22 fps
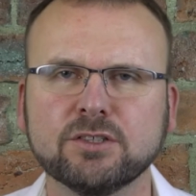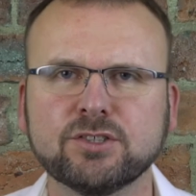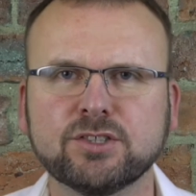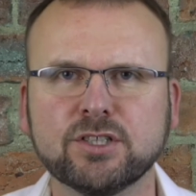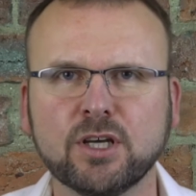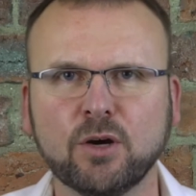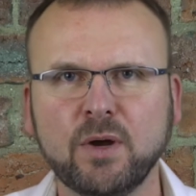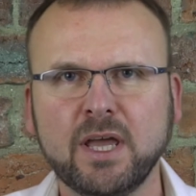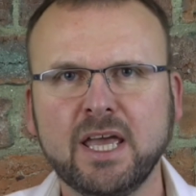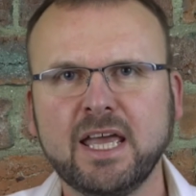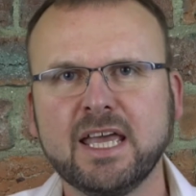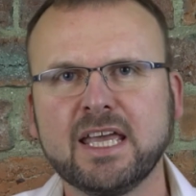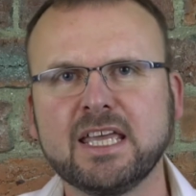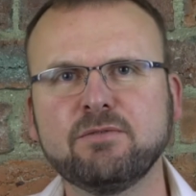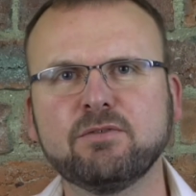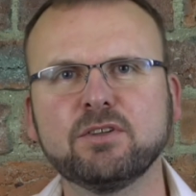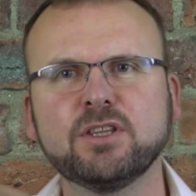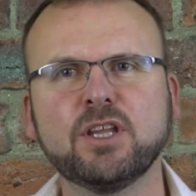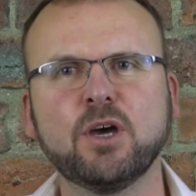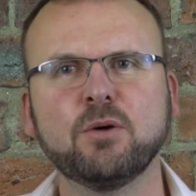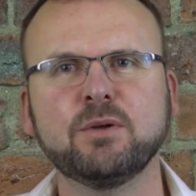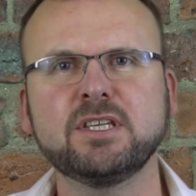So
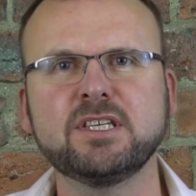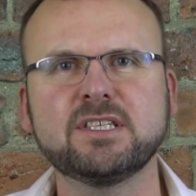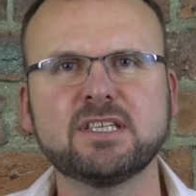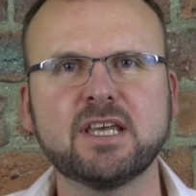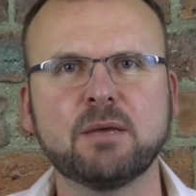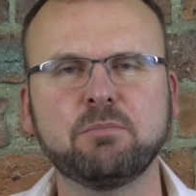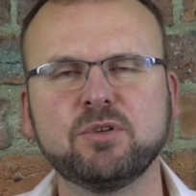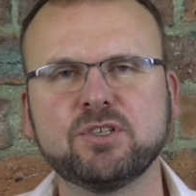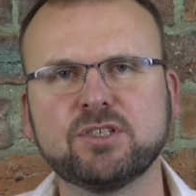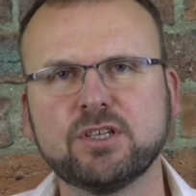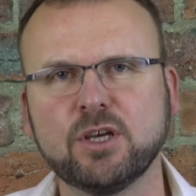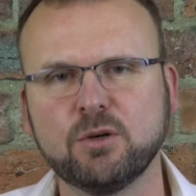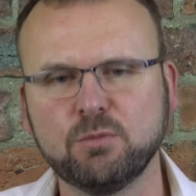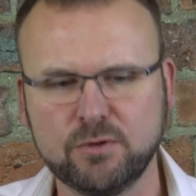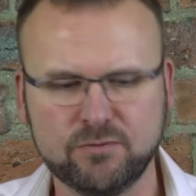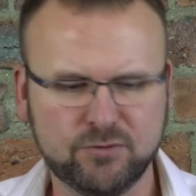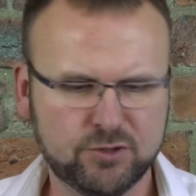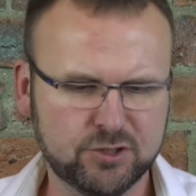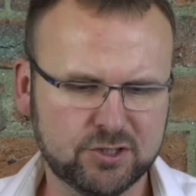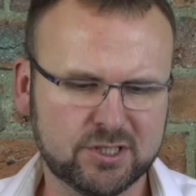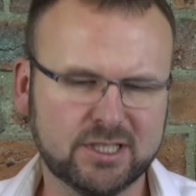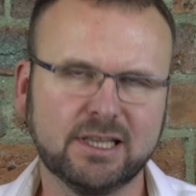even though in this episode we've
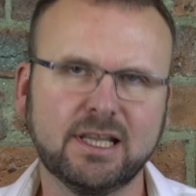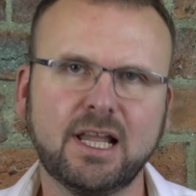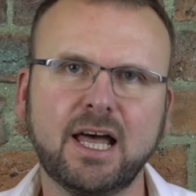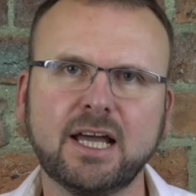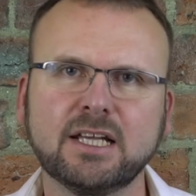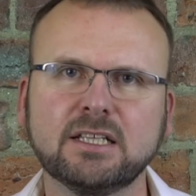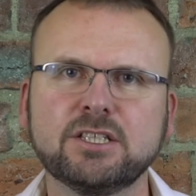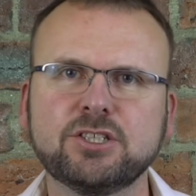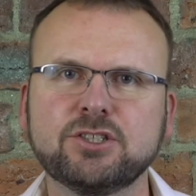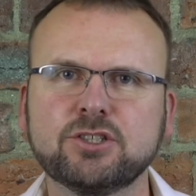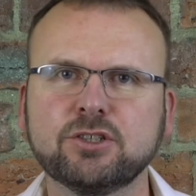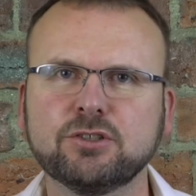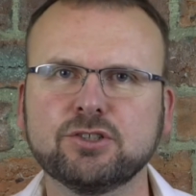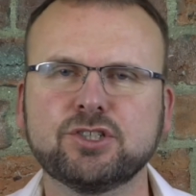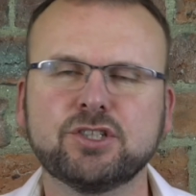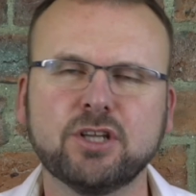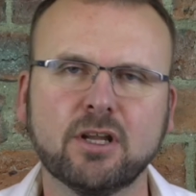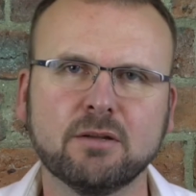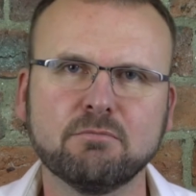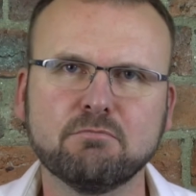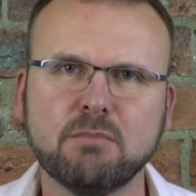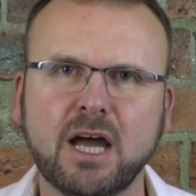just lightly touched
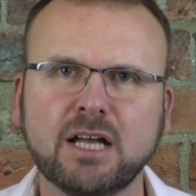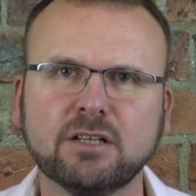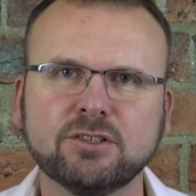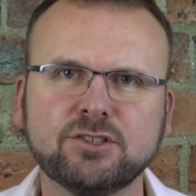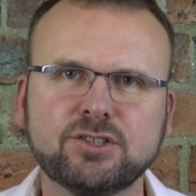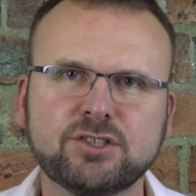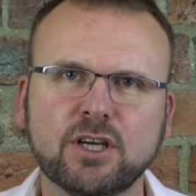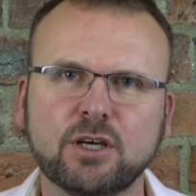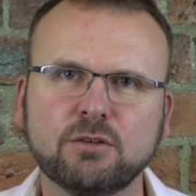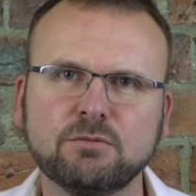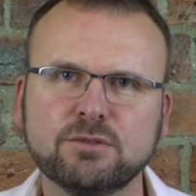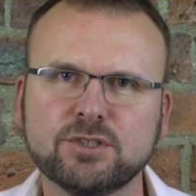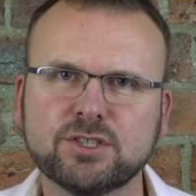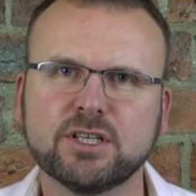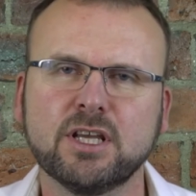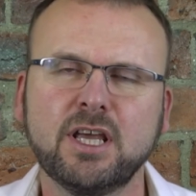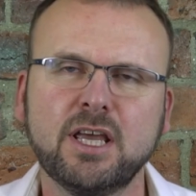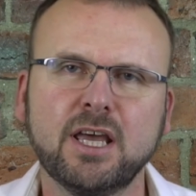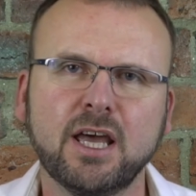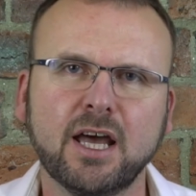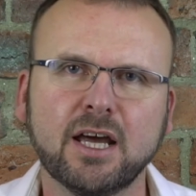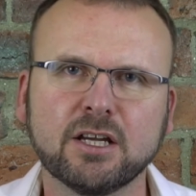on milestones
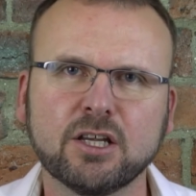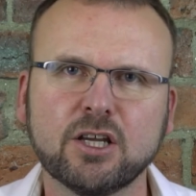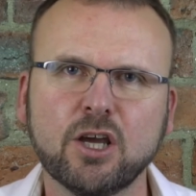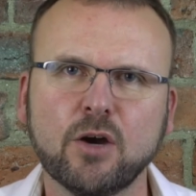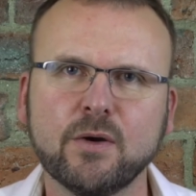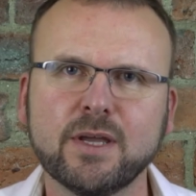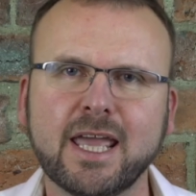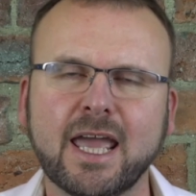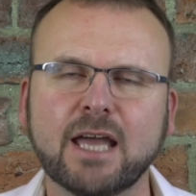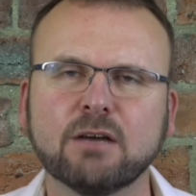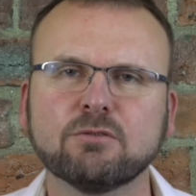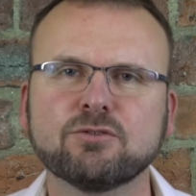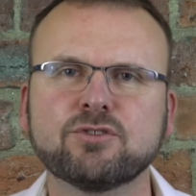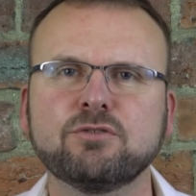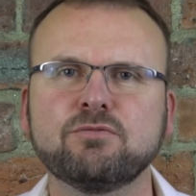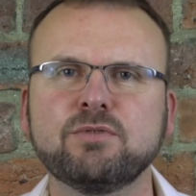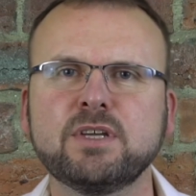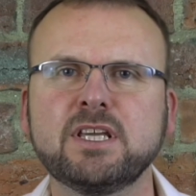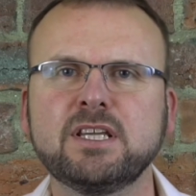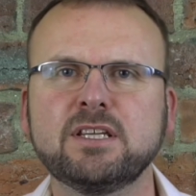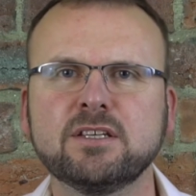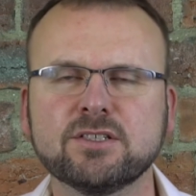and going out to
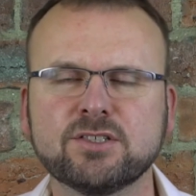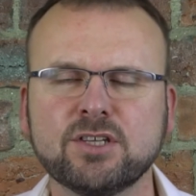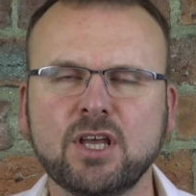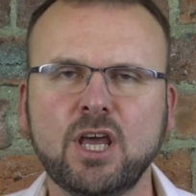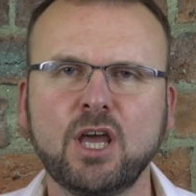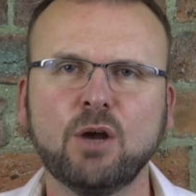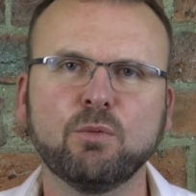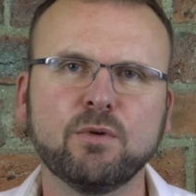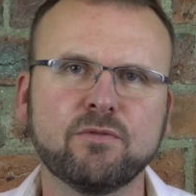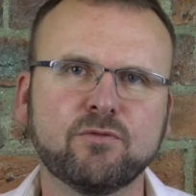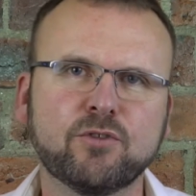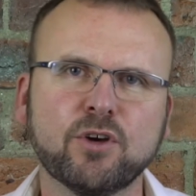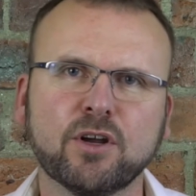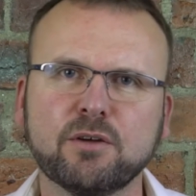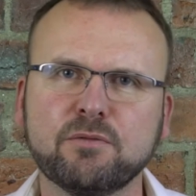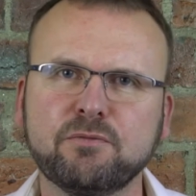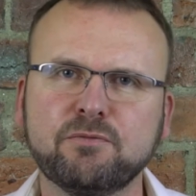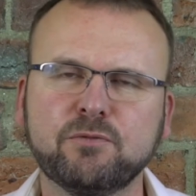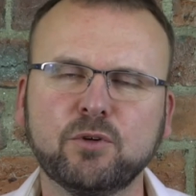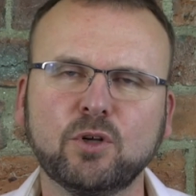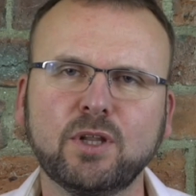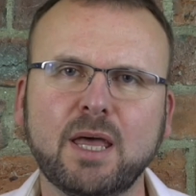readers, we've got a
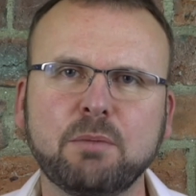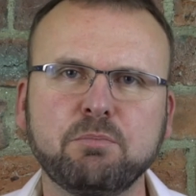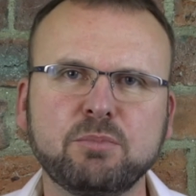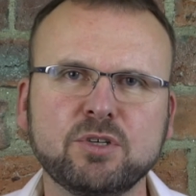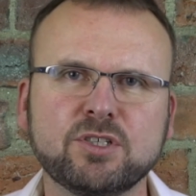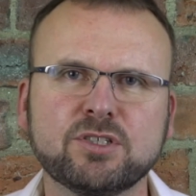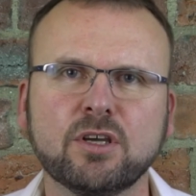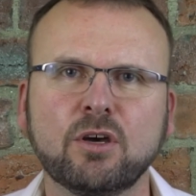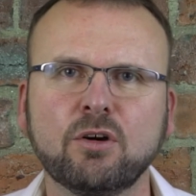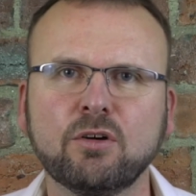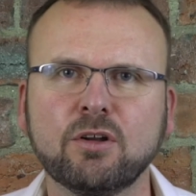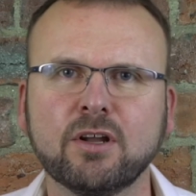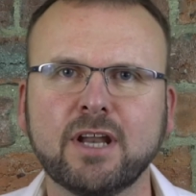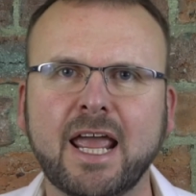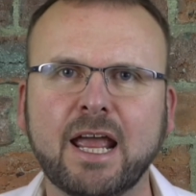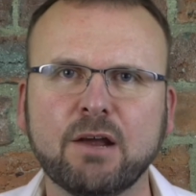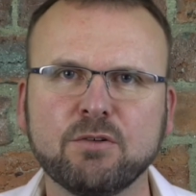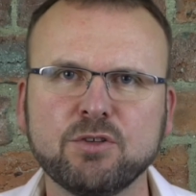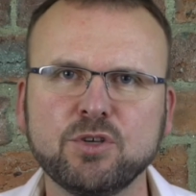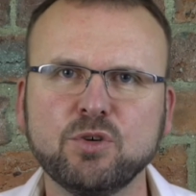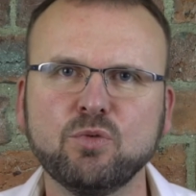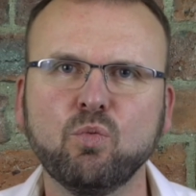full episode on how
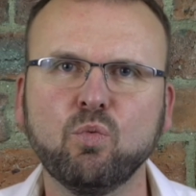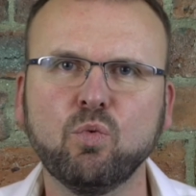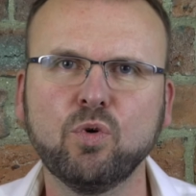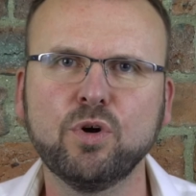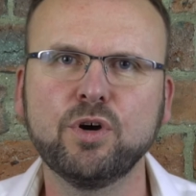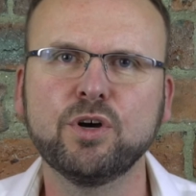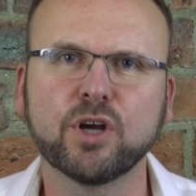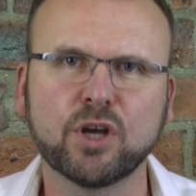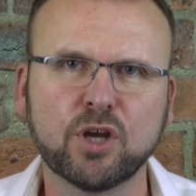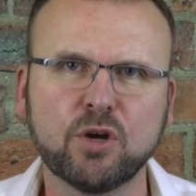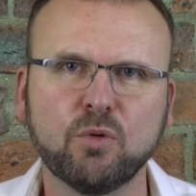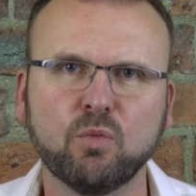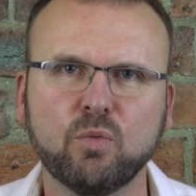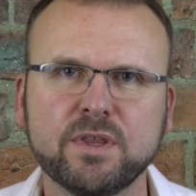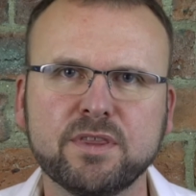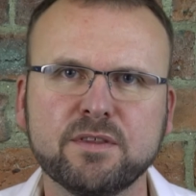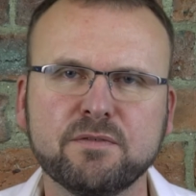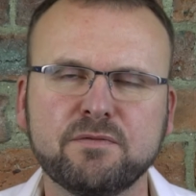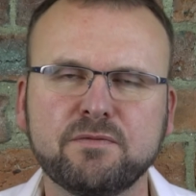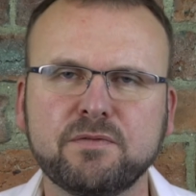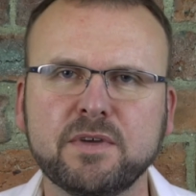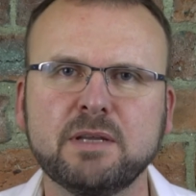you work with
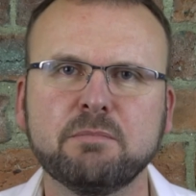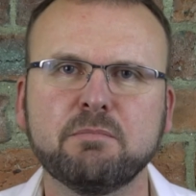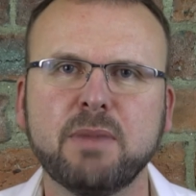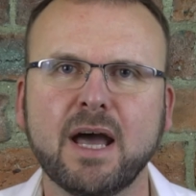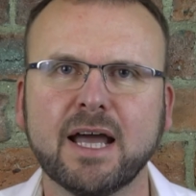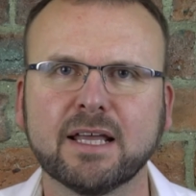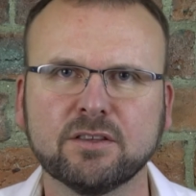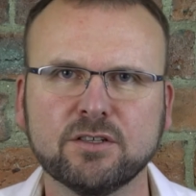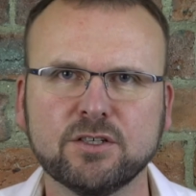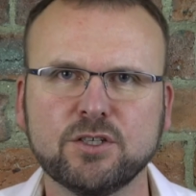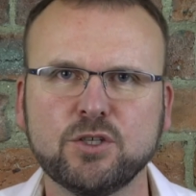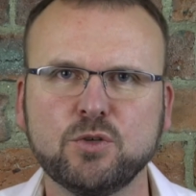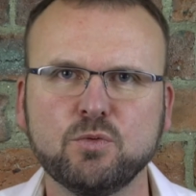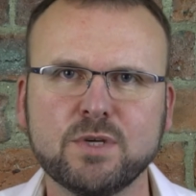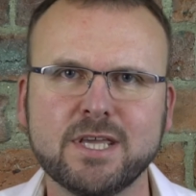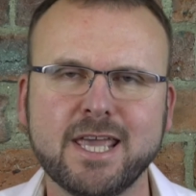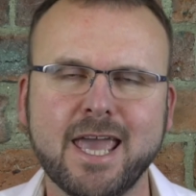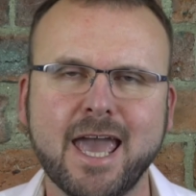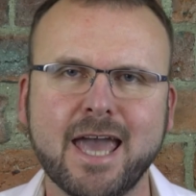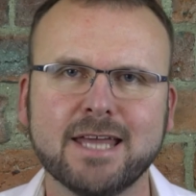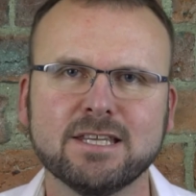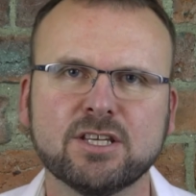the feedback that you
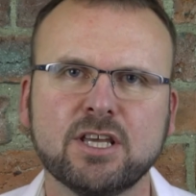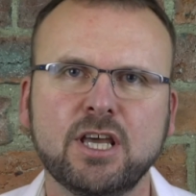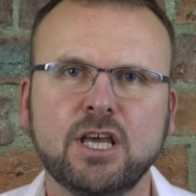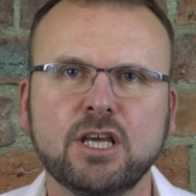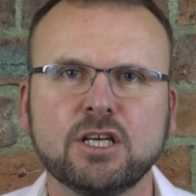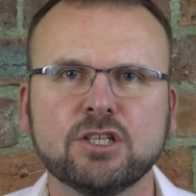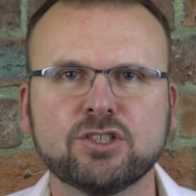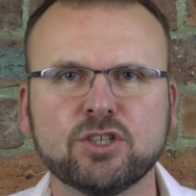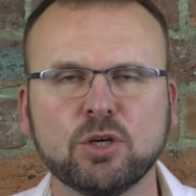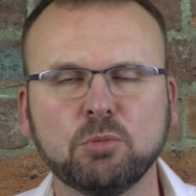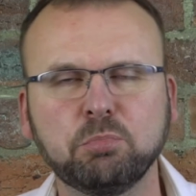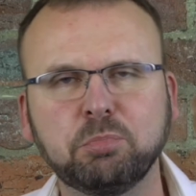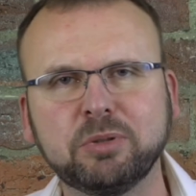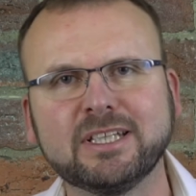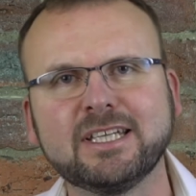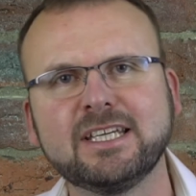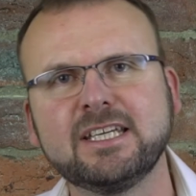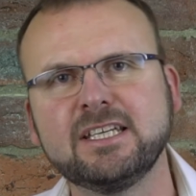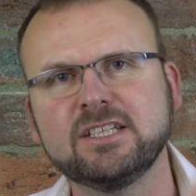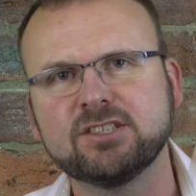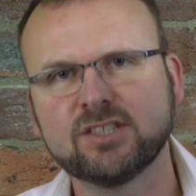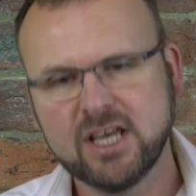get. So
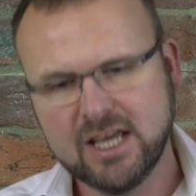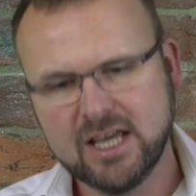please